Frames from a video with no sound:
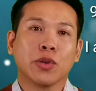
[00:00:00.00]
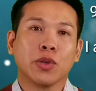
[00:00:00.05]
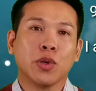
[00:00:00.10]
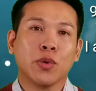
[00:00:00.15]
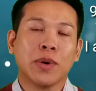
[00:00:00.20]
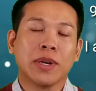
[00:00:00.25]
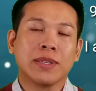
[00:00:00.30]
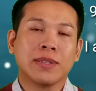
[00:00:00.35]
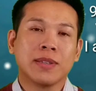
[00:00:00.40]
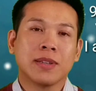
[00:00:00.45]

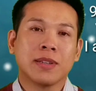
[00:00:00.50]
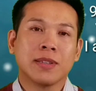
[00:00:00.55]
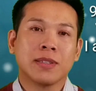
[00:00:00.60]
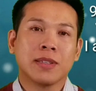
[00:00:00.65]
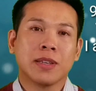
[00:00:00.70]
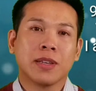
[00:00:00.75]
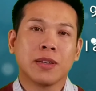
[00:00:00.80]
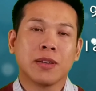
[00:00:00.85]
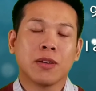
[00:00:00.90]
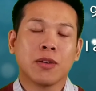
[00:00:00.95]
U.S.
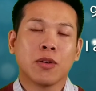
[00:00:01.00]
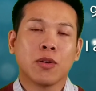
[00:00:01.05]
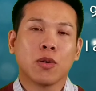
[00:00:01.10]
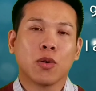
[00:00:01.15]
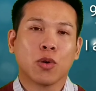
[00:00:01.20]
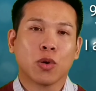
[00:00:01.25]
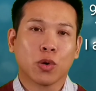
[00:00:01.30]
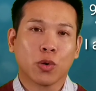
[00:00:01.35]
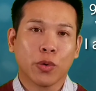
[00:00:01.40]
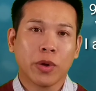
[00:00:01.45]
citizen
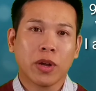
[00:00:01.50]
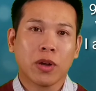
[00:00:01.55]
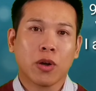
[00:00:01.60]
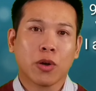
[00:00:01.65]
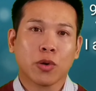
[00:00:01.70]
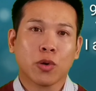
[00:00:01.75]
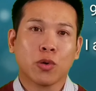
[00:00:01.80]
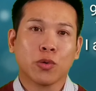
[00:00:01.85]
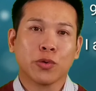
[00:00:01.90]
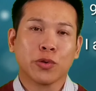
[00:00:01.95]
or green
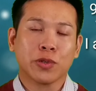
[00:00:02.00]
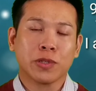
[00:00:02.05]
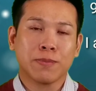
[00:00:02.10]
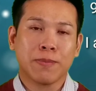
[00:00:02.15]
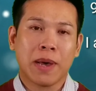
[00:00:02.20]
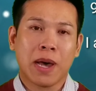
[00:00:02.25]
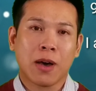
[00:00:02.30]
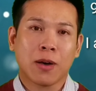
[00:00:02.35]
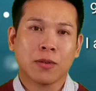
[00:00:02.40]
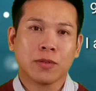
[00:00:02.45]
card holder
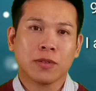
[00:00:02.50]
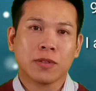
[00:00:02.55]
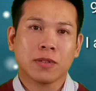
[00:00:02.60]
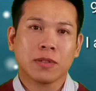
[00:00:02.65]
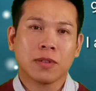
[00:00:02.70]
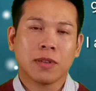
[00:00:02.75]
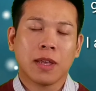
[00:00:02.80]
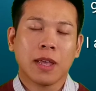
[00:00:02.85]
spouse.